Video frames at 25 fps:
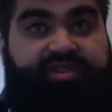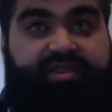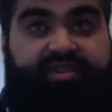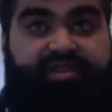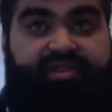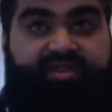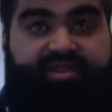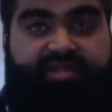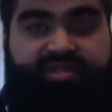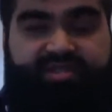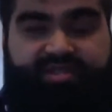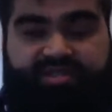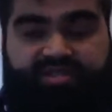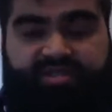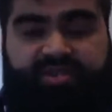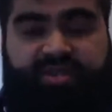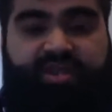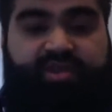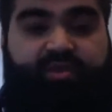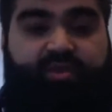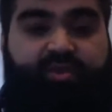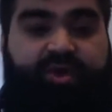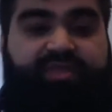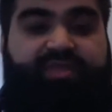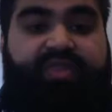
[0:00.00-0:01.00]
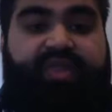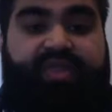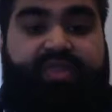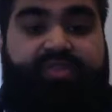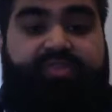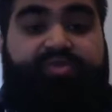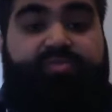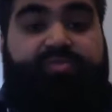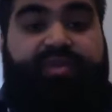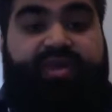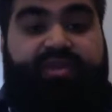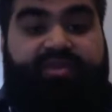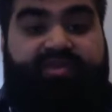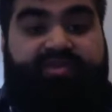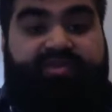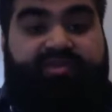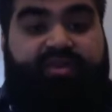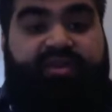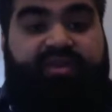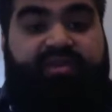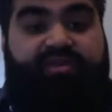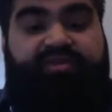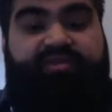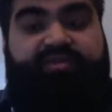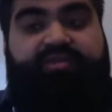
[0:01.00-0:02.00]
discerning when that new month
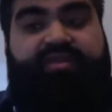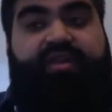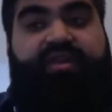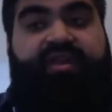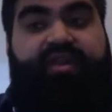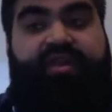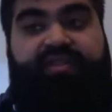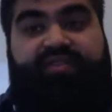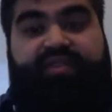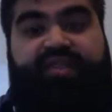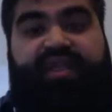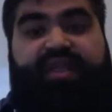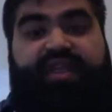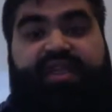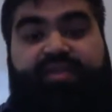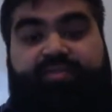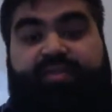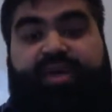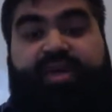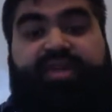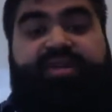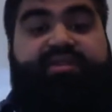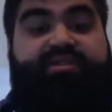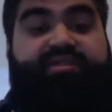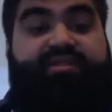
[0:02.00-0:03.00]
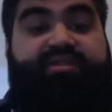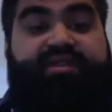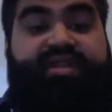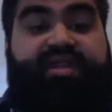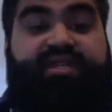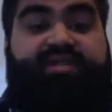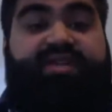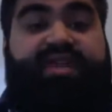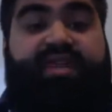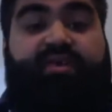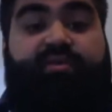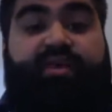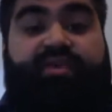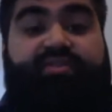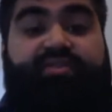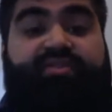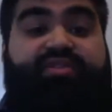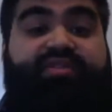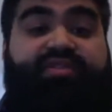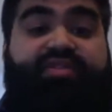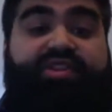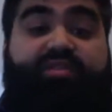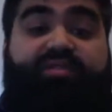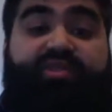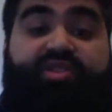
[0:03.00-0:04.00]
starts, that it might dictate whether
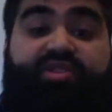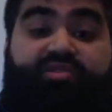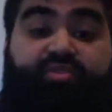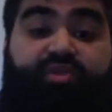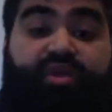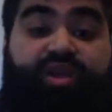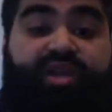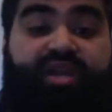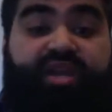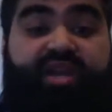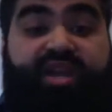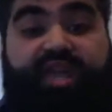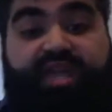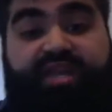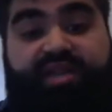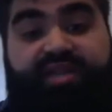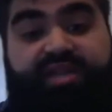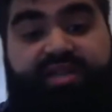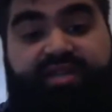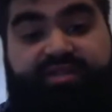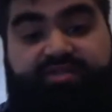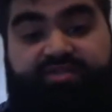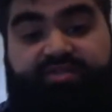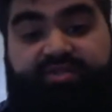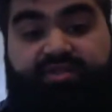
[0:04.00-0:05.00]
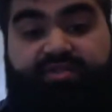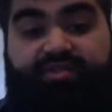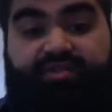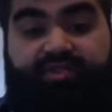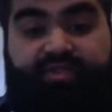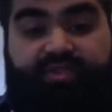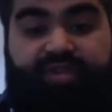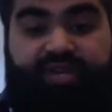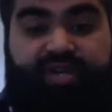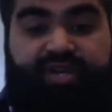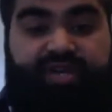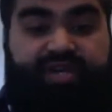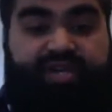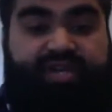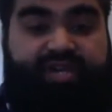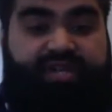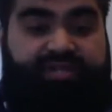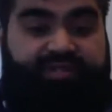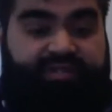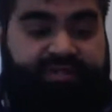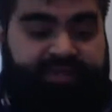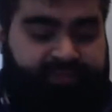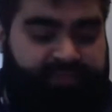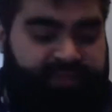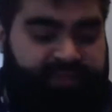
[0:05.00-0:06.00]
it's going to be 29 days or 30
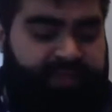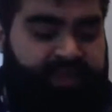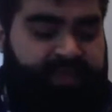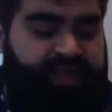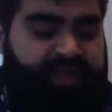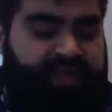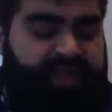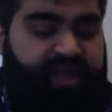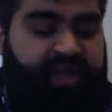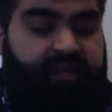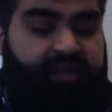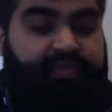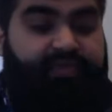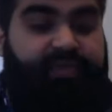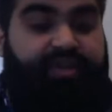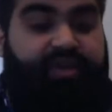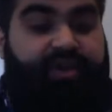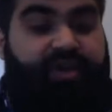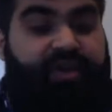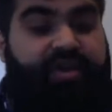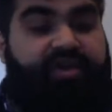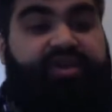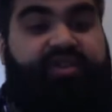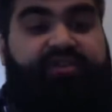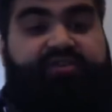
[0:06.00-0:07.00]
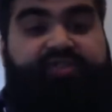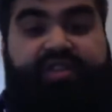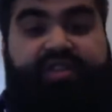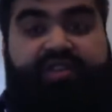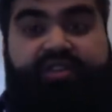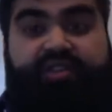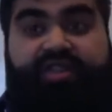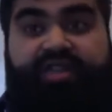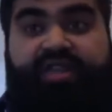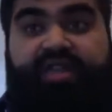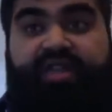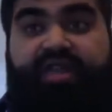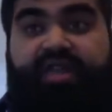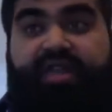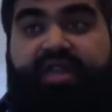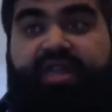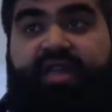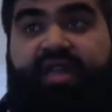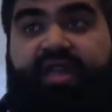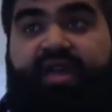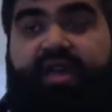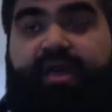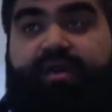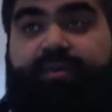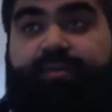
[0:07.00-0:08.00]
days. There are definitely
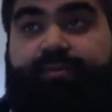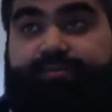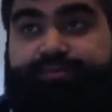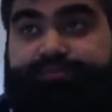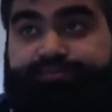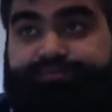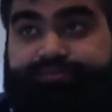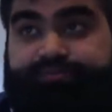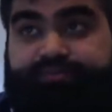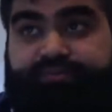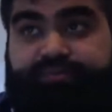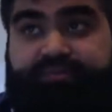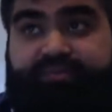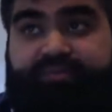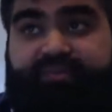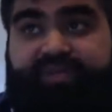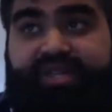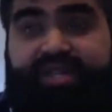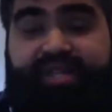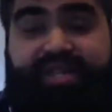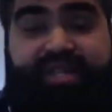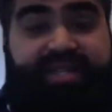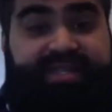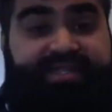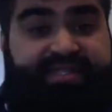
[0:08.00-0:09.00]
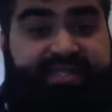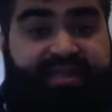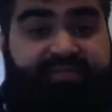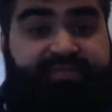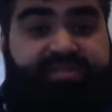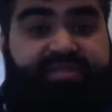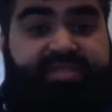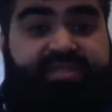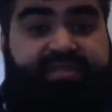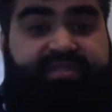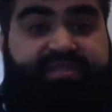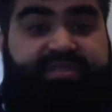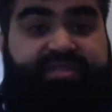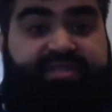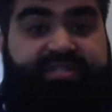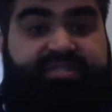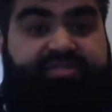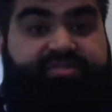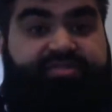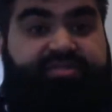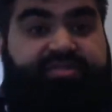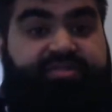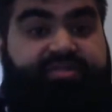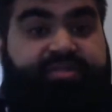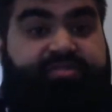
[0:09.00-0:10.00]
exemptions in
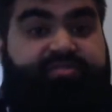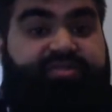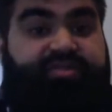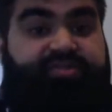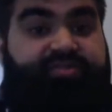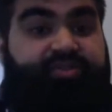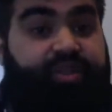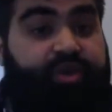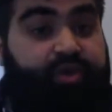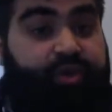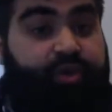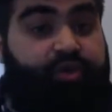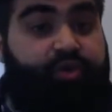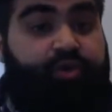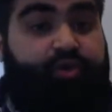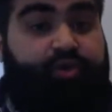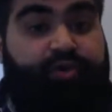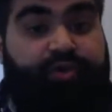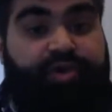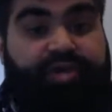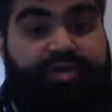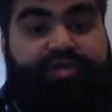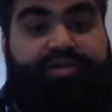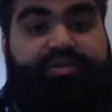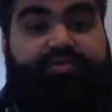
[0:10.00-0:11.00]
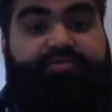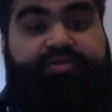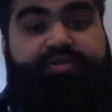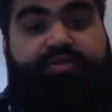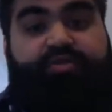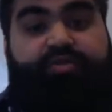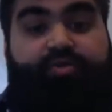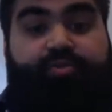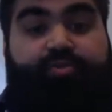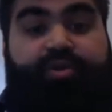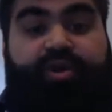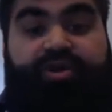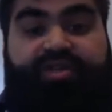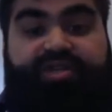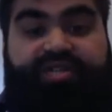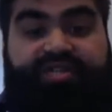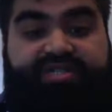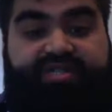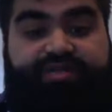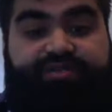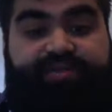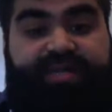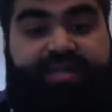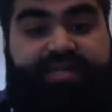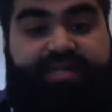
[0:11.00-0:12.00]
terms of who
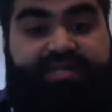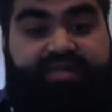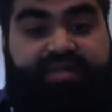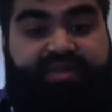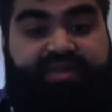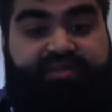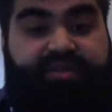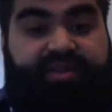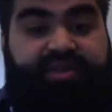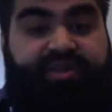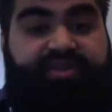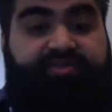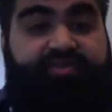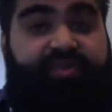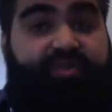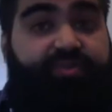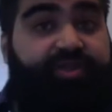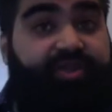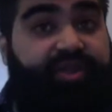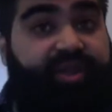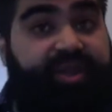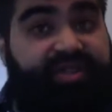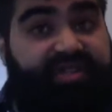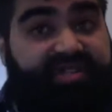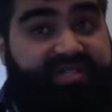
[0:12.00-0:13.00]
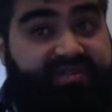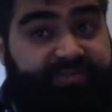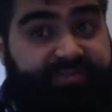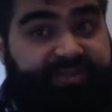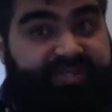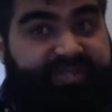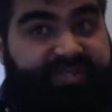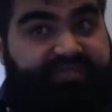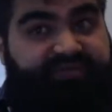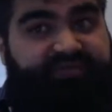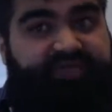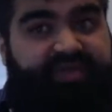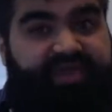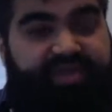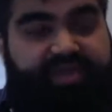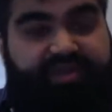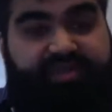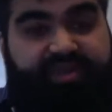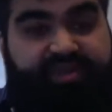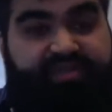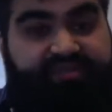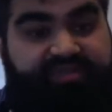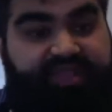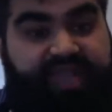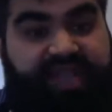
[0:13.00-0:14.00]
participates in the month of Ramadan, specifically
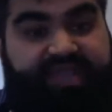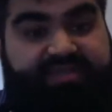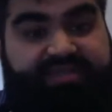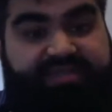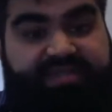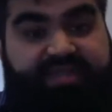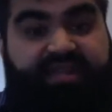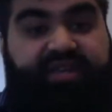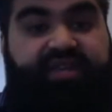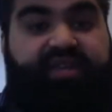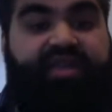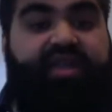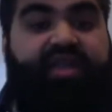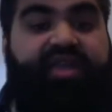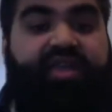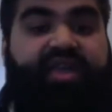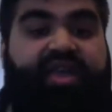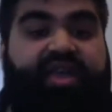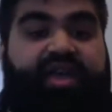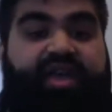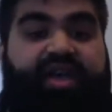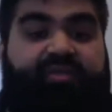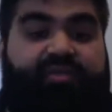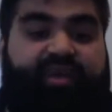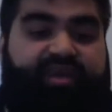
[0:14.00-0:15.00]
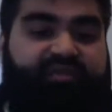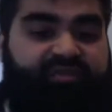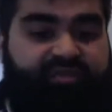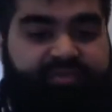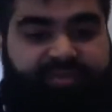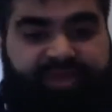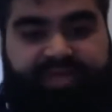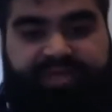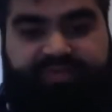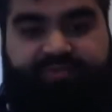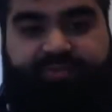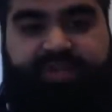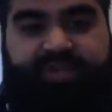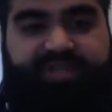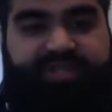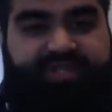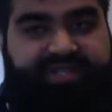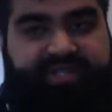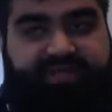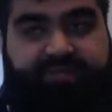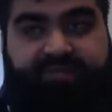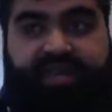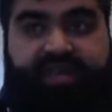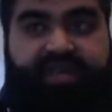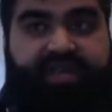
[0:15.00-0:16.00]
with fasting. Everybody's
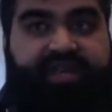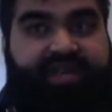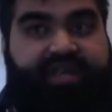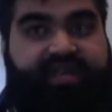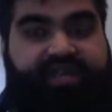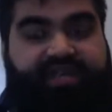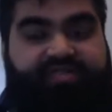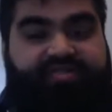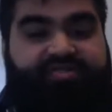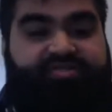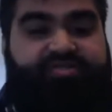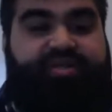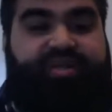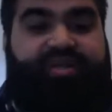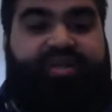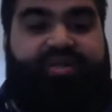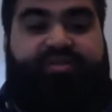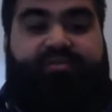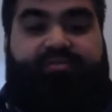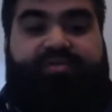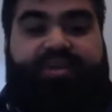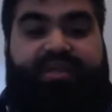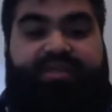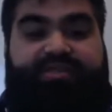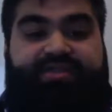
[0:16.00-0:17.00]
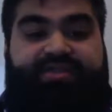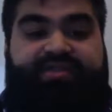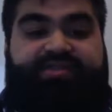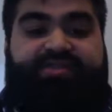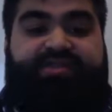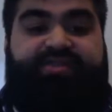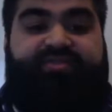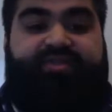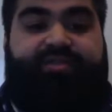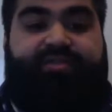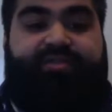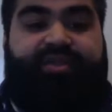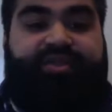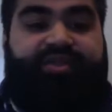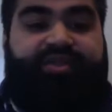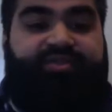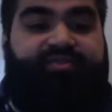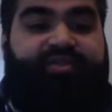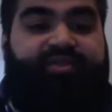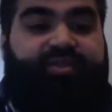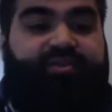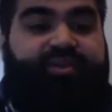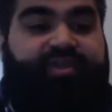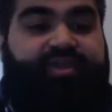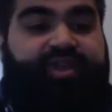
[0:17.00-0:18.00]
participating and enjoying the blessings of the month
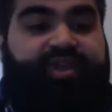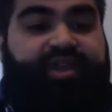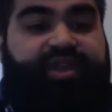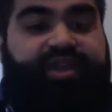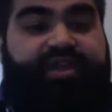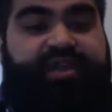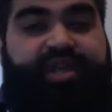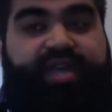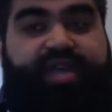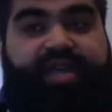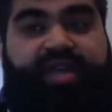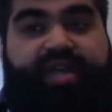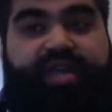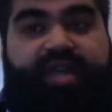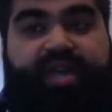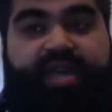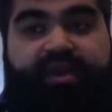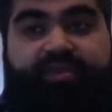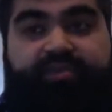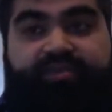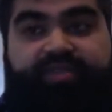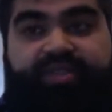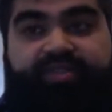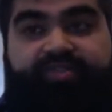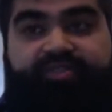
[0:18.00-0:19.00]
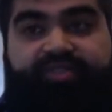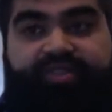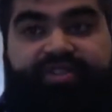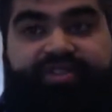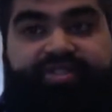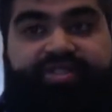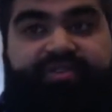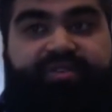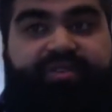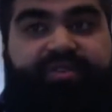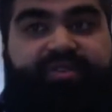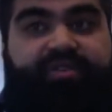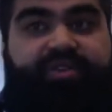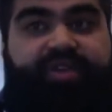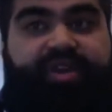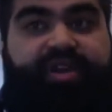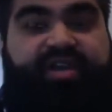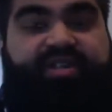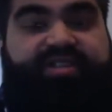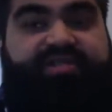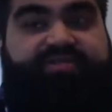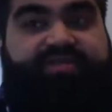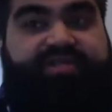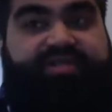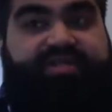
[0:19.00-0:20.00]
of Ramadan. The verse in the
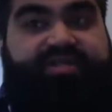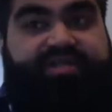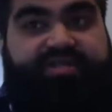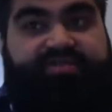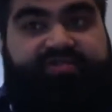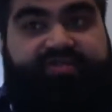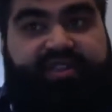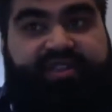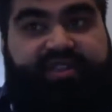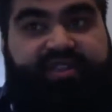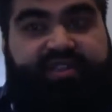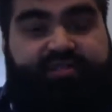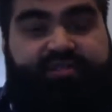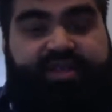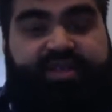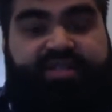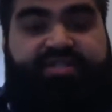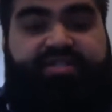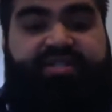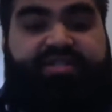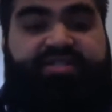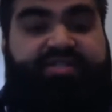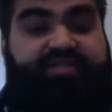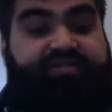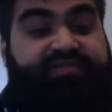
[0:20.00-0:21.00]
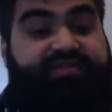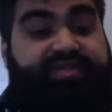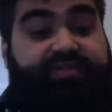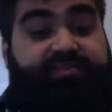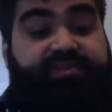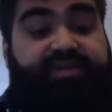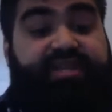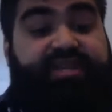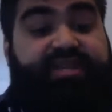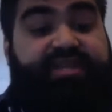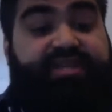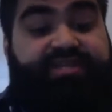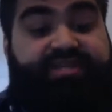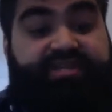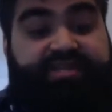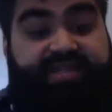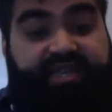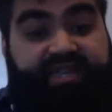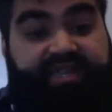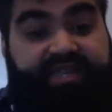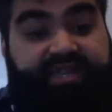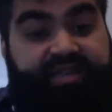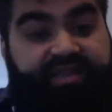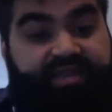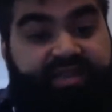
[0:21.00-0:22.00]
Quran specifically mentions if somebody is
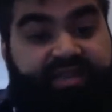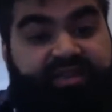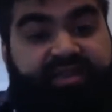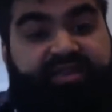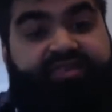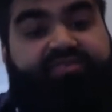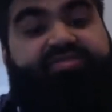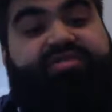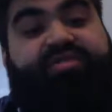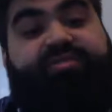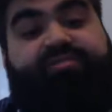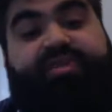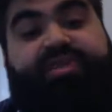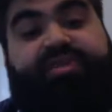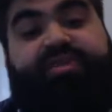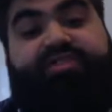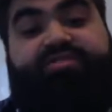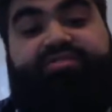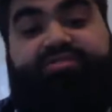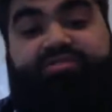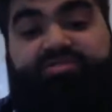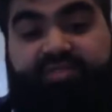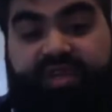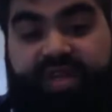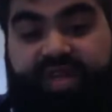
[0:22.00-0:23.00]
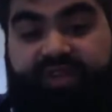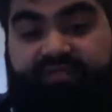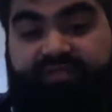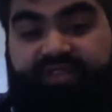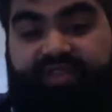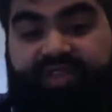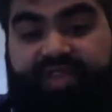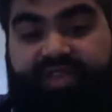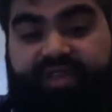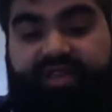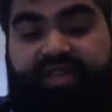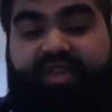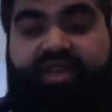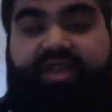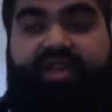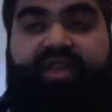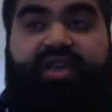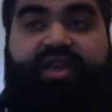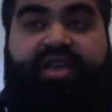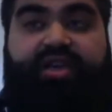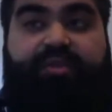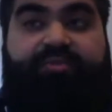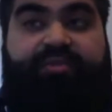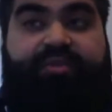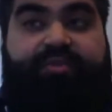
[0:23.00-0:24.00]
sick, if somebody is traveling.
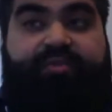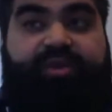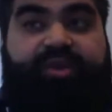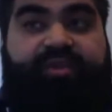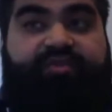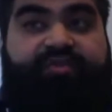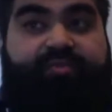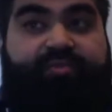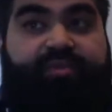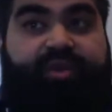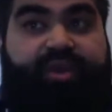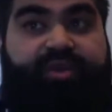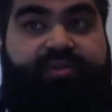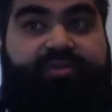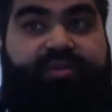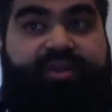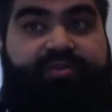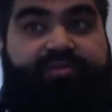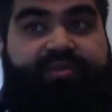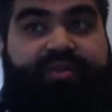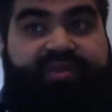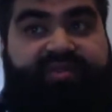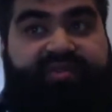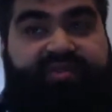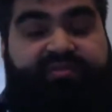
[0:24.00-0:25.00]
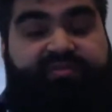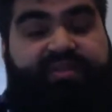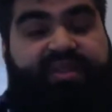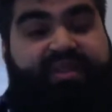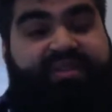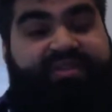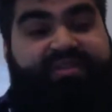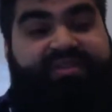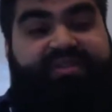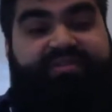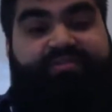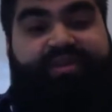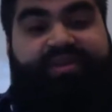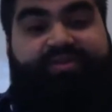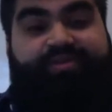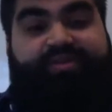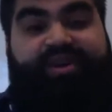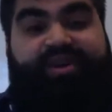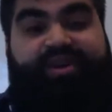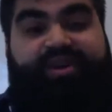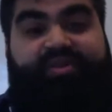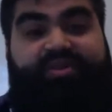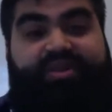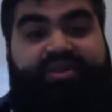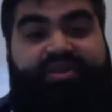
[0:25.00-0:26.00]
The Prophet Muhammad, peace and blessings be
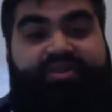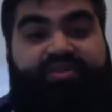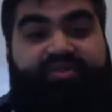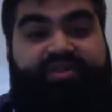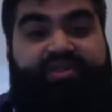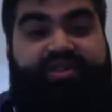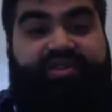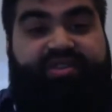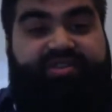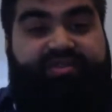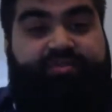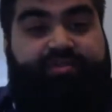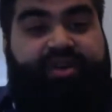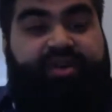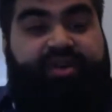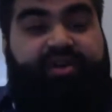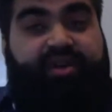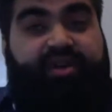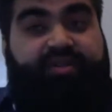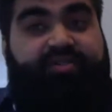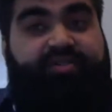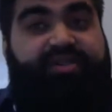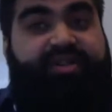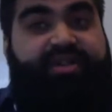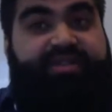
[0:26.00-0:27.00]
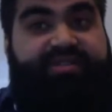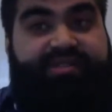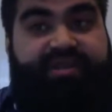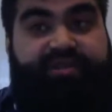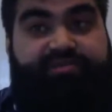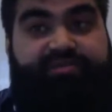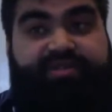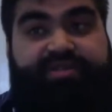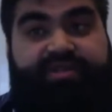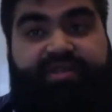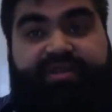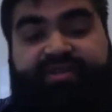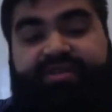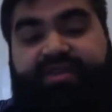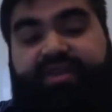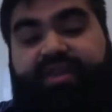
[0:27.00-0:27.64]
upon him, he told us about other exemptions.